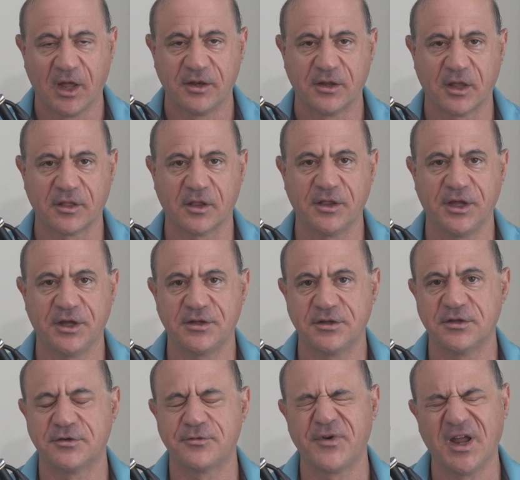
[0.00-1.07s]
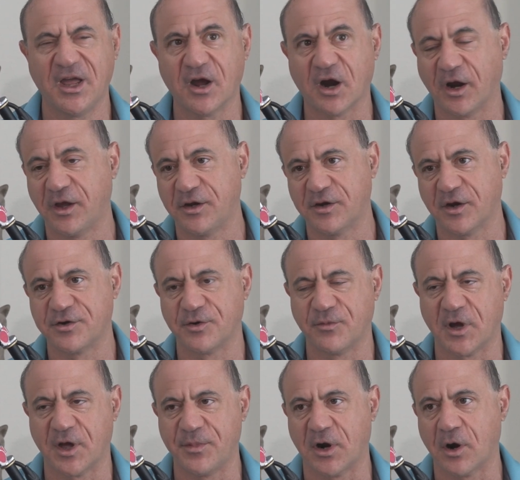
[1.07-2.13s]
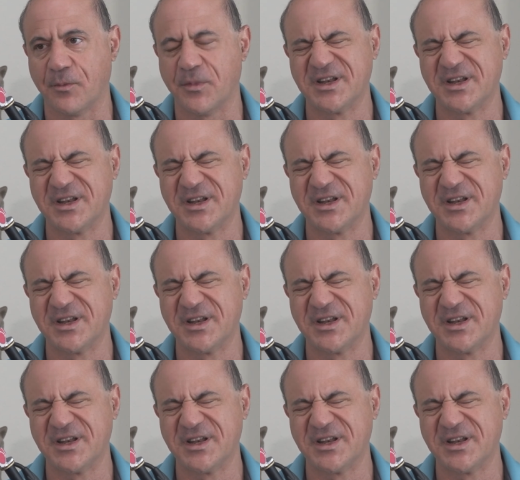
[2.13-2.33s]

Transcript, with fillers: Now, the link to this free architecture webinar,